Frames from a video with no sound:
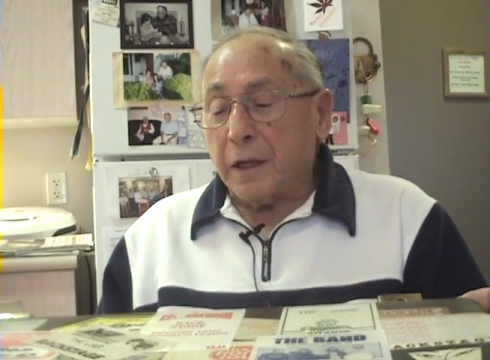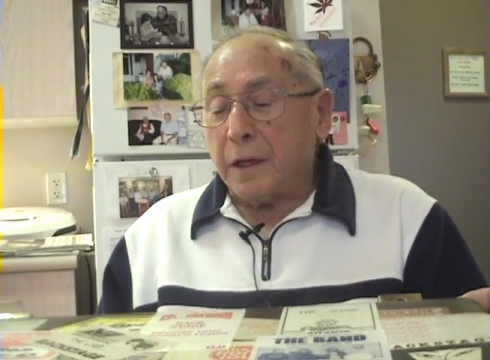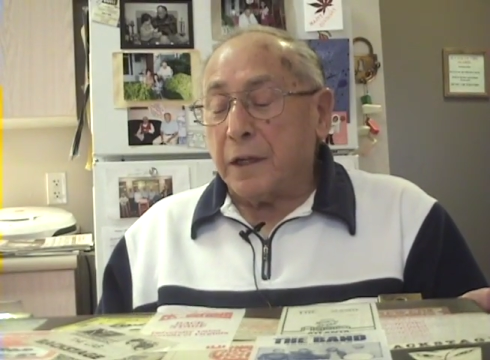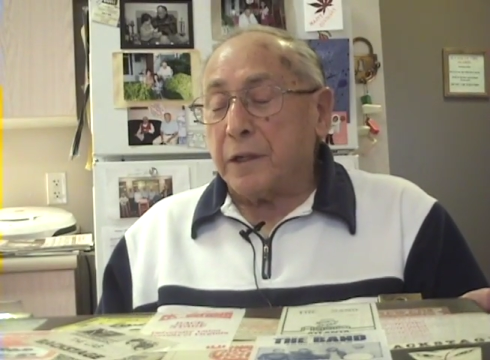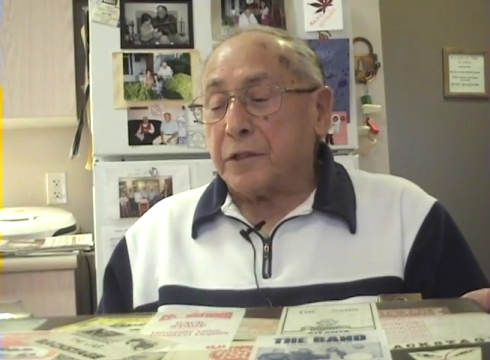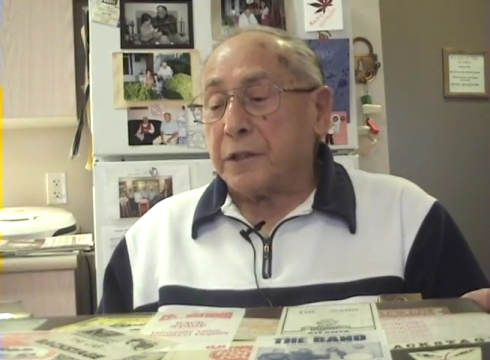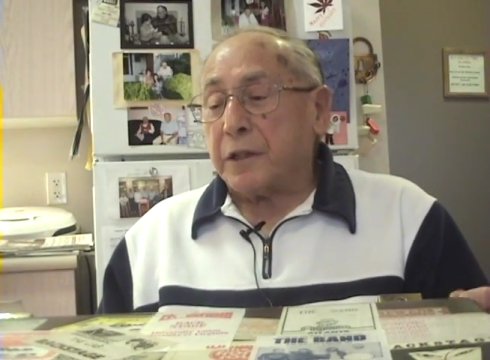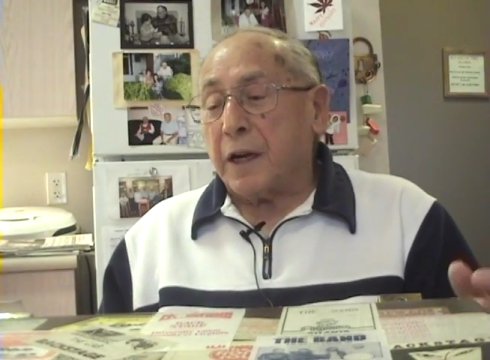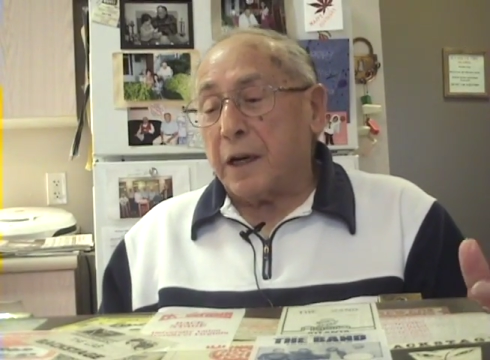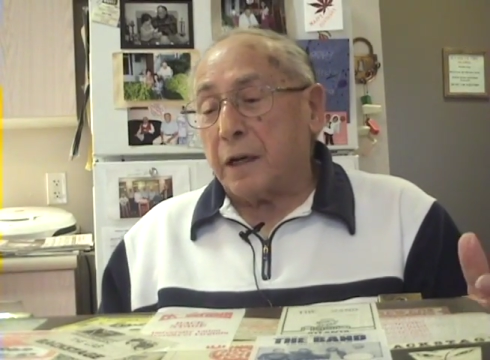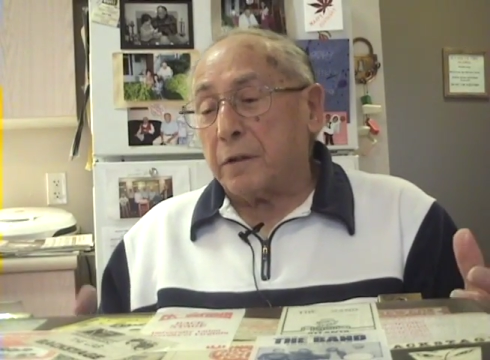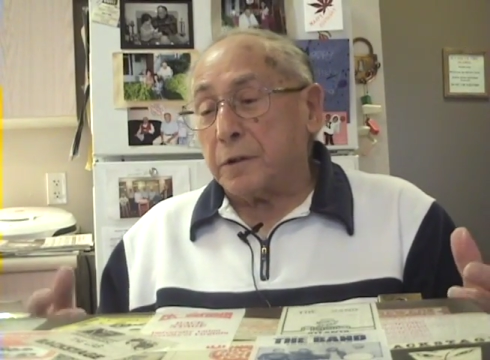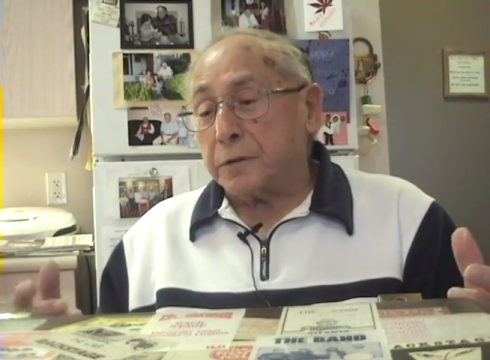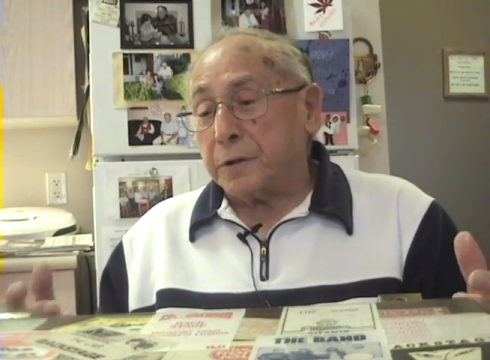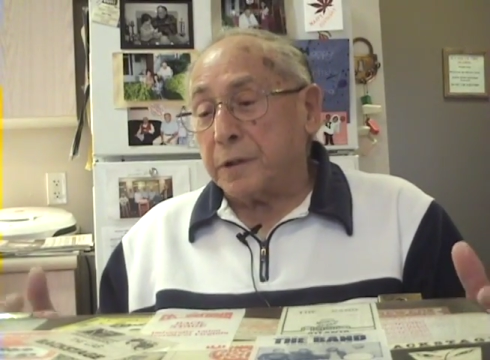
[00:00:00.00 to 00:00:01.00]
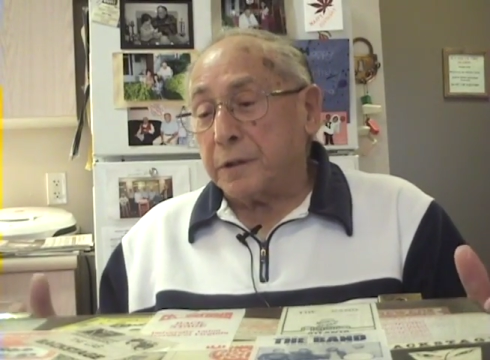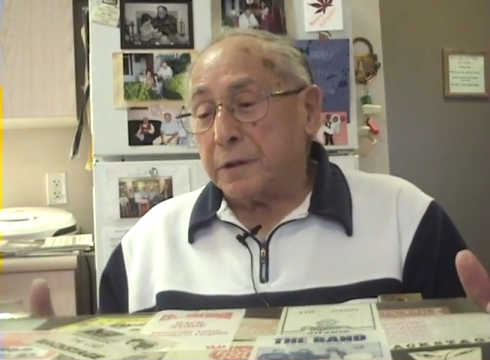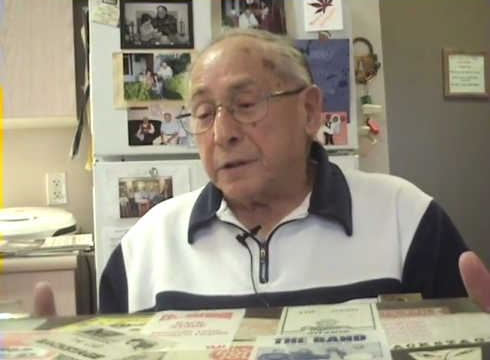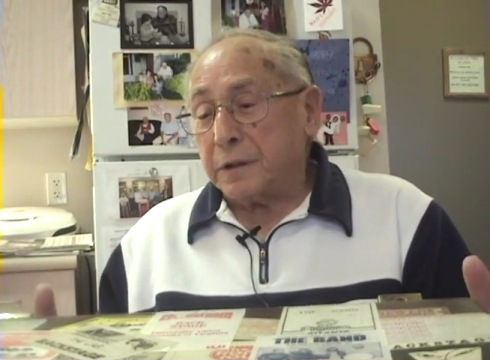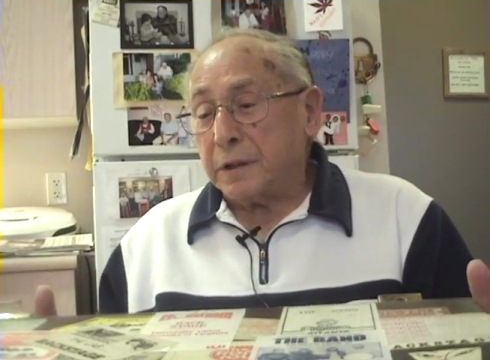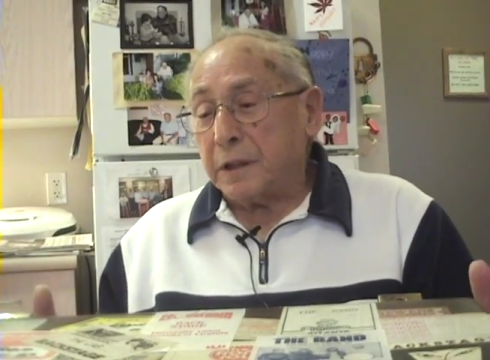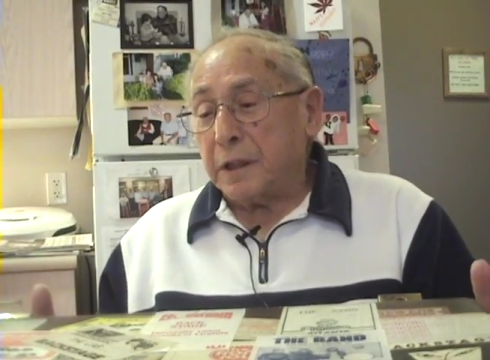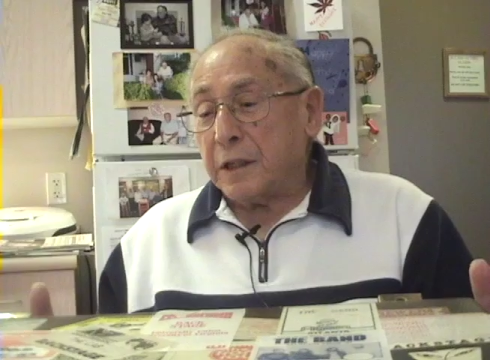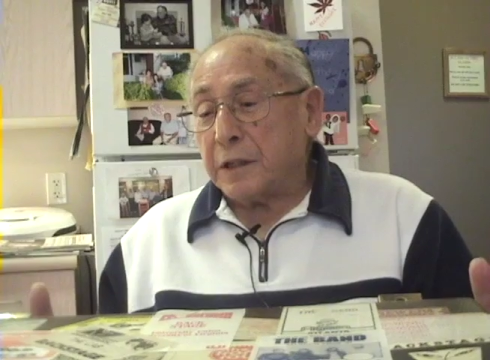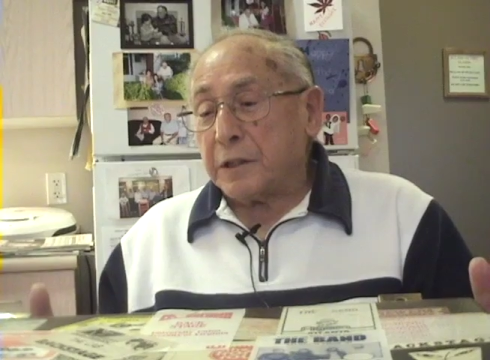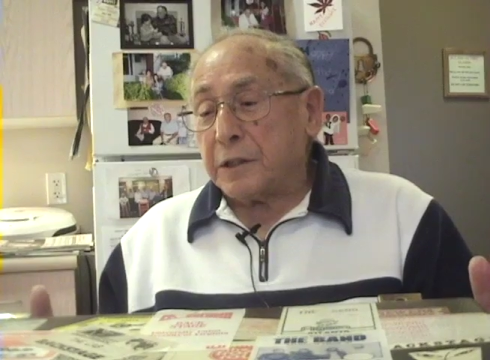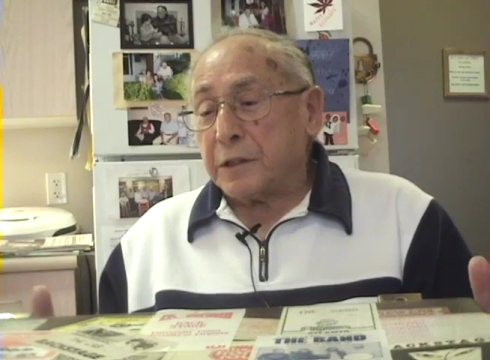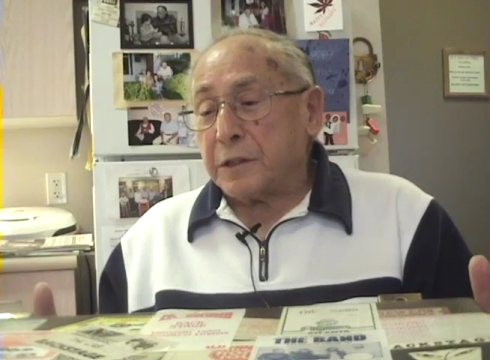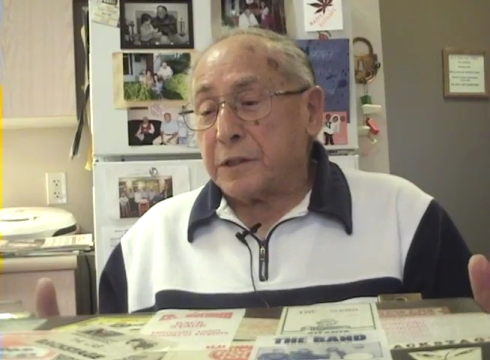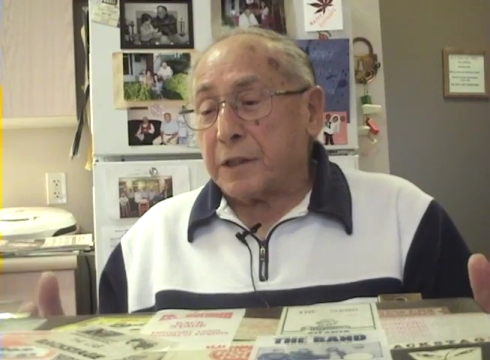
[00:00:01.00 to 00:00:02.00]
He said, Harold,
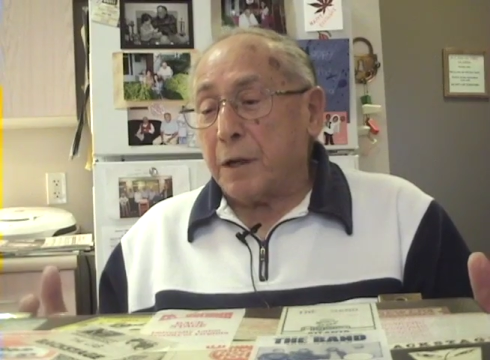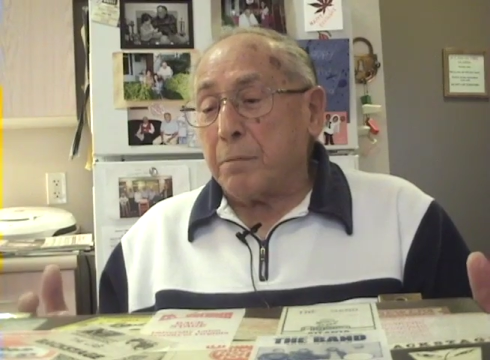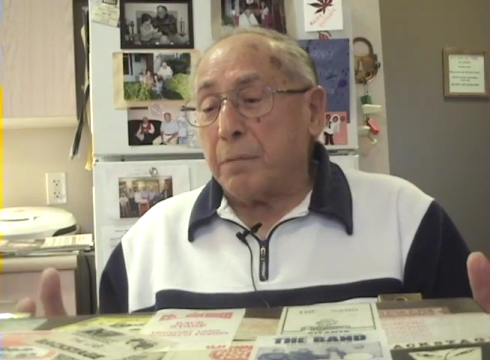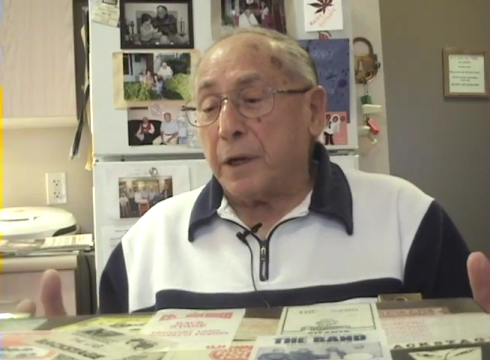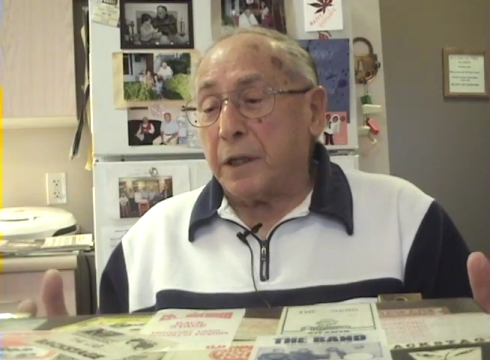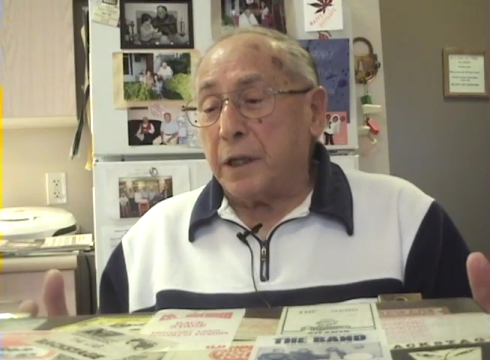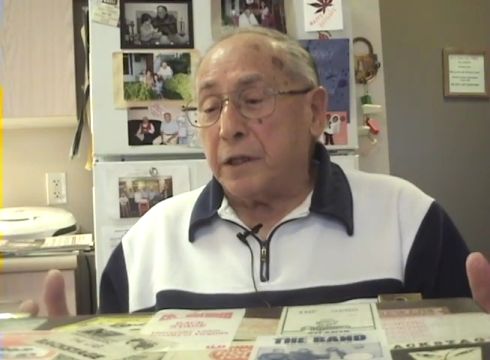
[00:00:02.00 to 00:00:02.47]
some